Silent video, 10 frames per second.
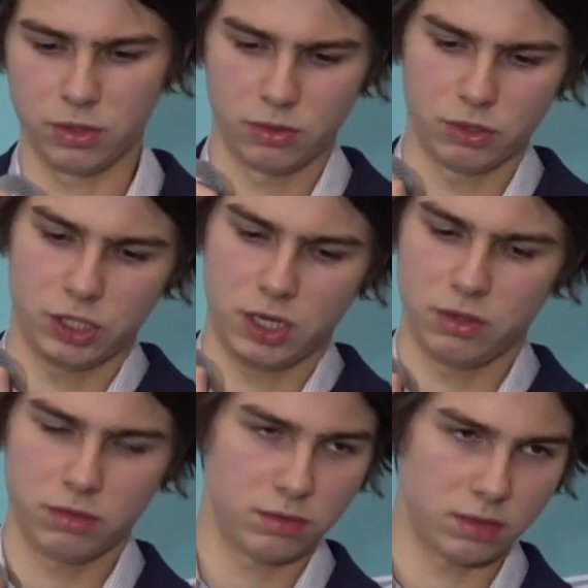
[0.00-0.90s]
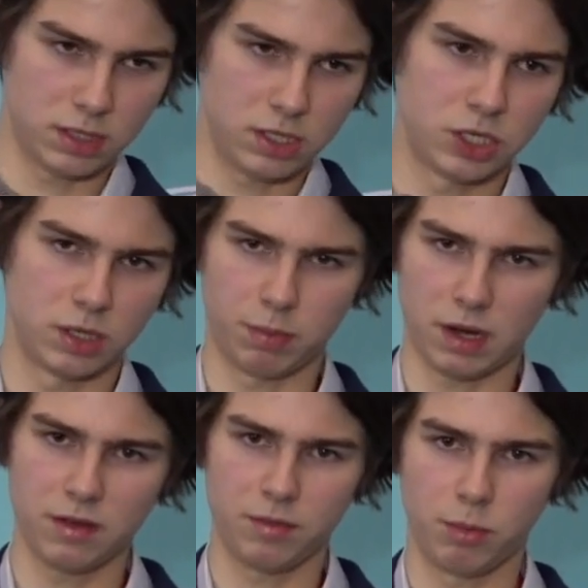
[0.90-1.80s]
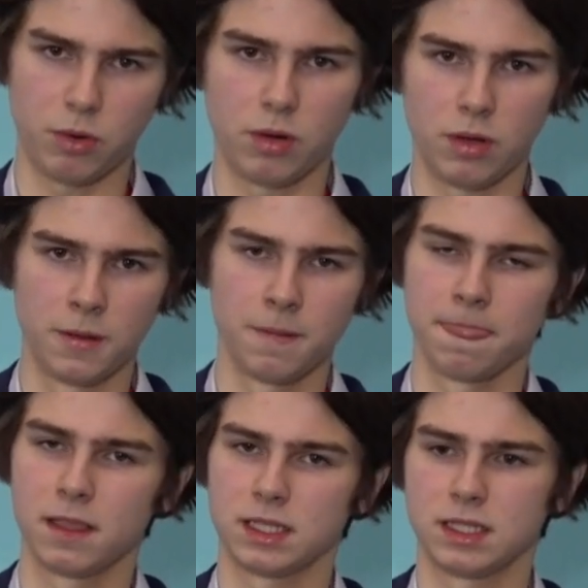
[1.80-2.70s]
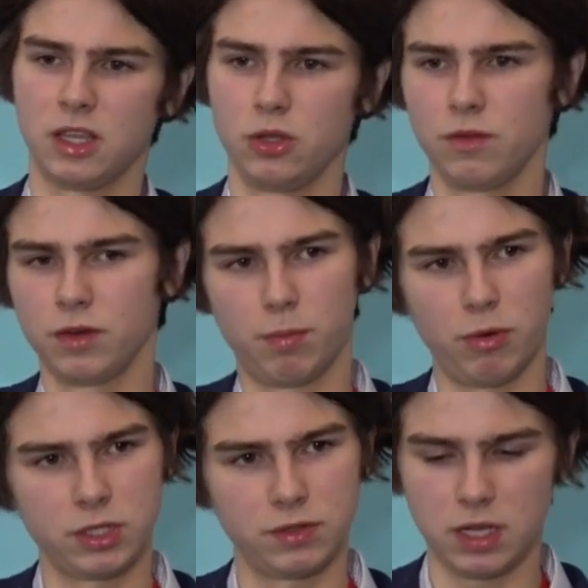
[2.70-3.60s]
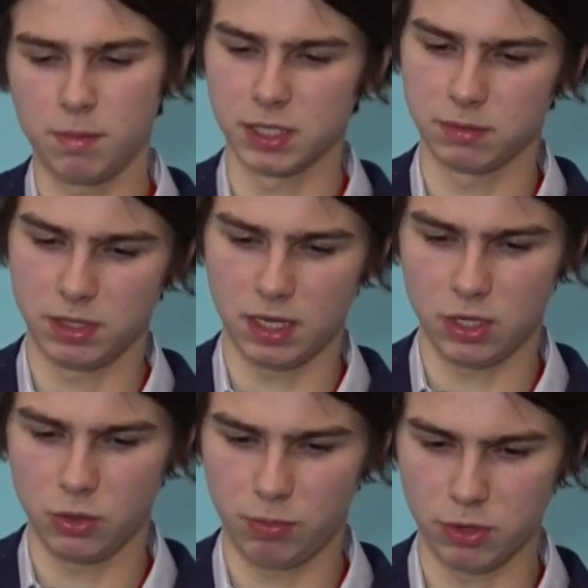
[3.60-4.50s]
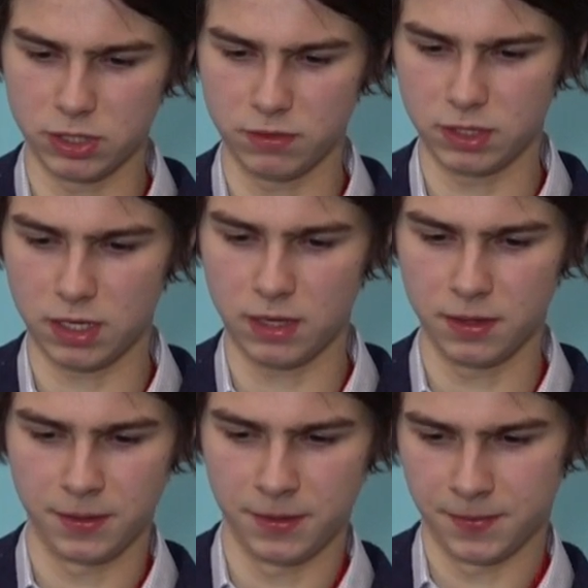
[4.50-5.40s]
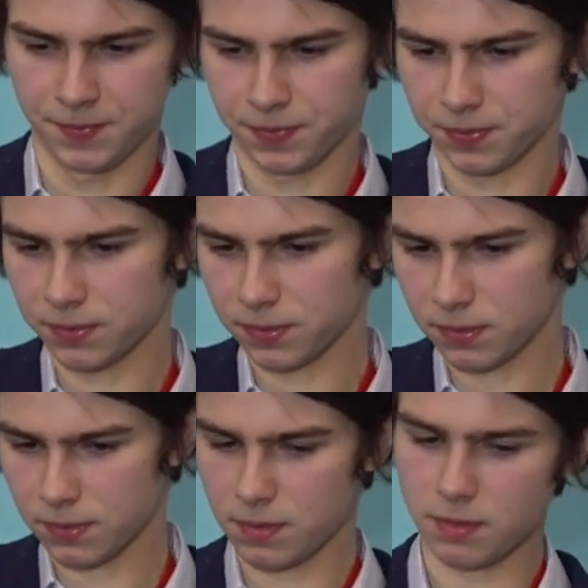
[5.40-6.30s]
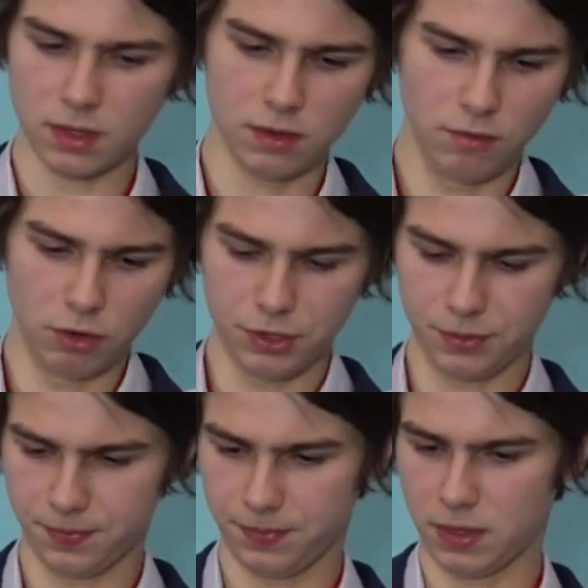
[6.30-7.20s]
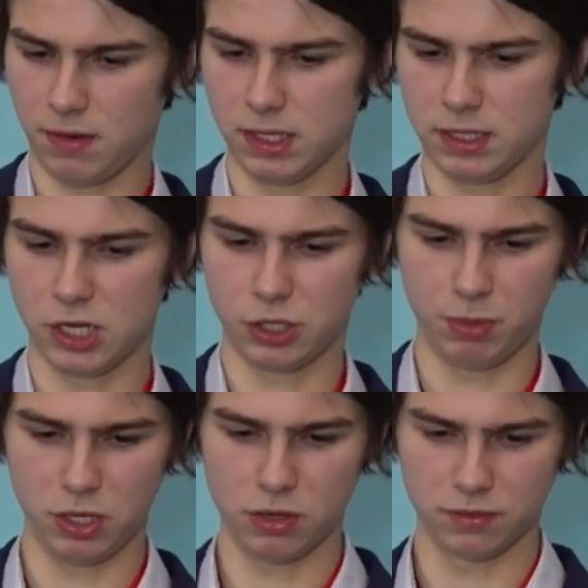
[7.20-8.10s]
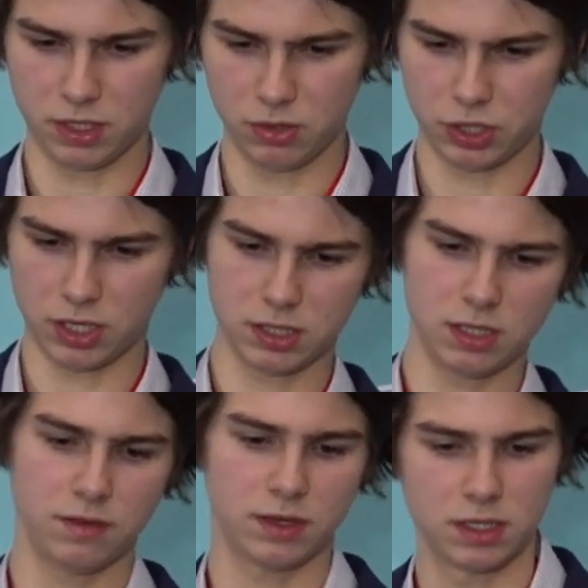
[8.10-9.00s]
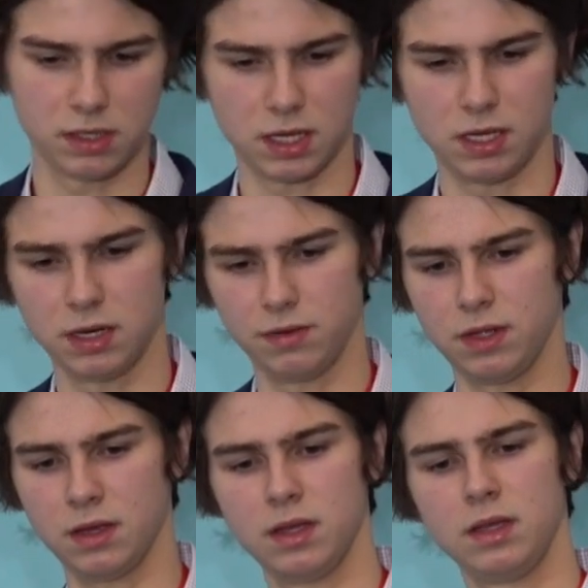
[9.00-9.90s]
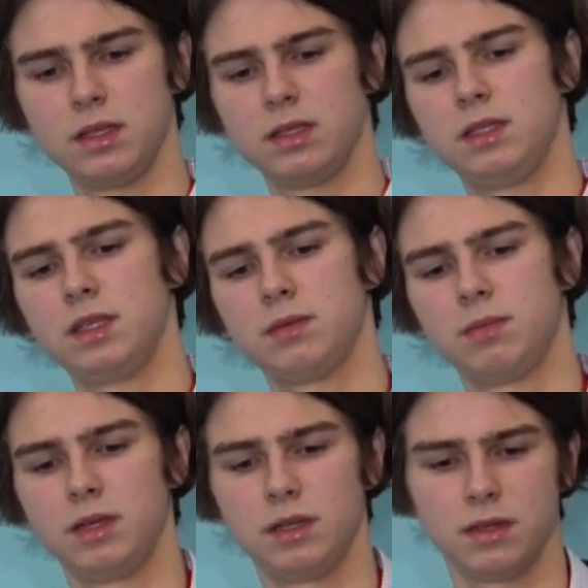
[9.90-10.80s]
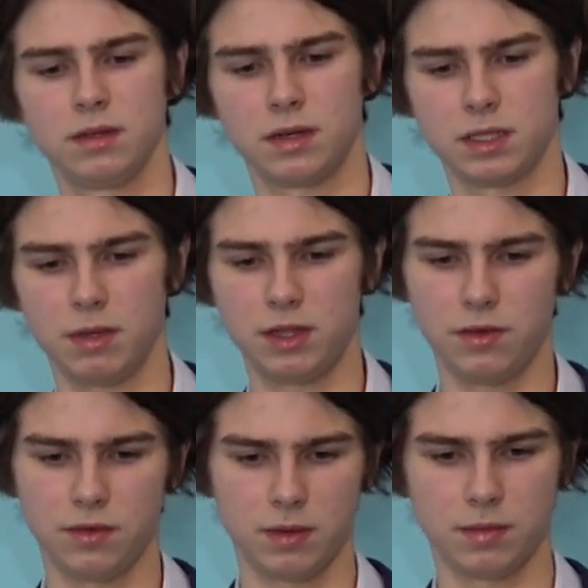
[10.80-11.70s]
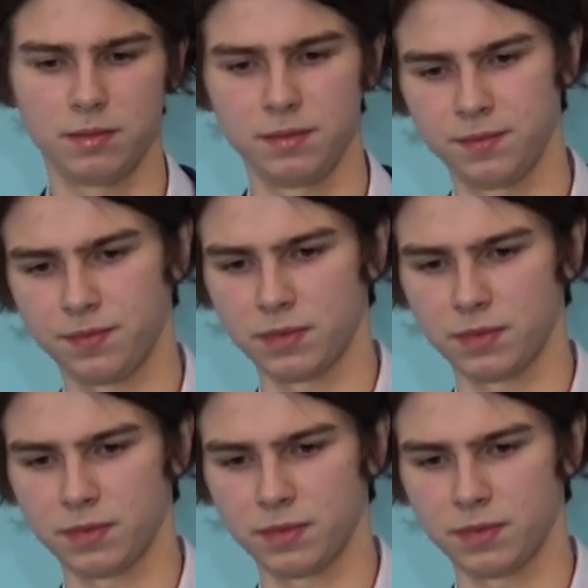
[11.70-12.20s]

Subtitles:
reports on the violation of different rights, on creating new users' accounts, on changing the users' accounts. Let us move on to the next section. It's called scanning section.